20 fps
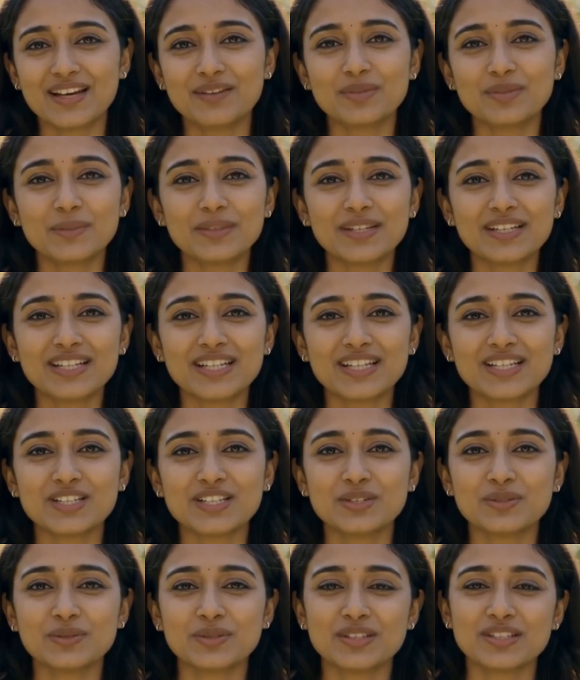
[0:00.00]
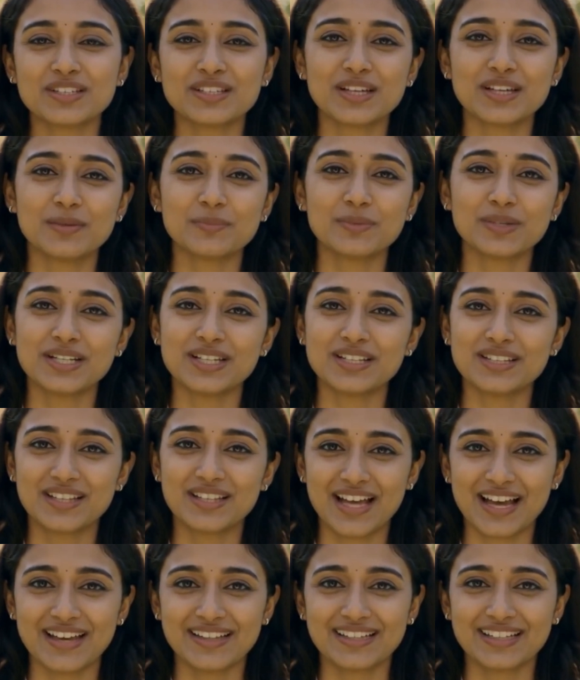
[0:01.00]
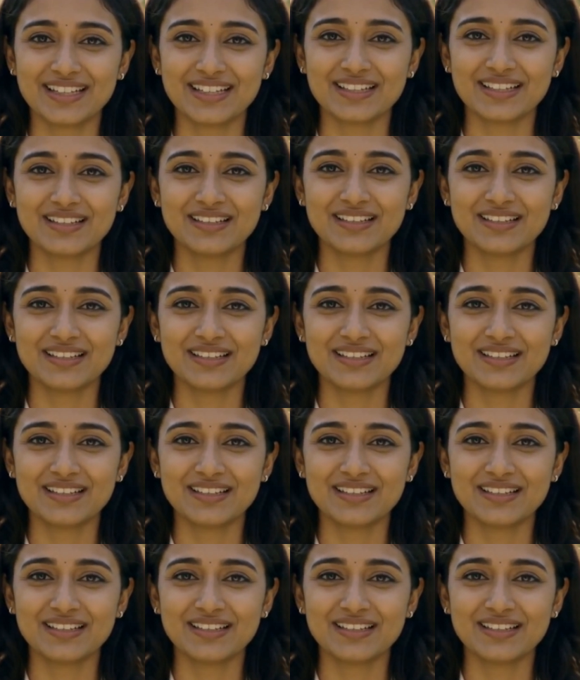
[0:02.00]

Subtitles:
help the medication reach the upper nasal cavity.